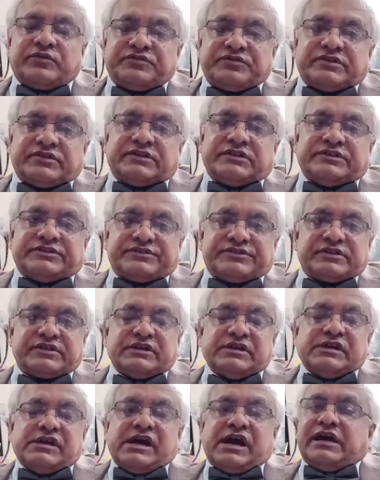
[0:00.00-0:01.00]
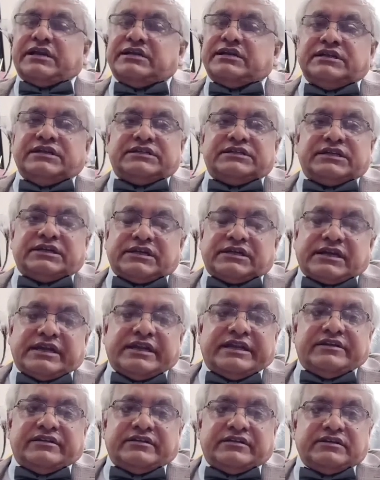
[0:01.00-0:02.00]
officers are neat
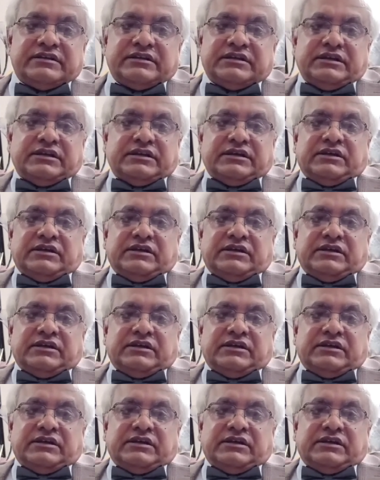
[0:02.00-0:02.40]
and clean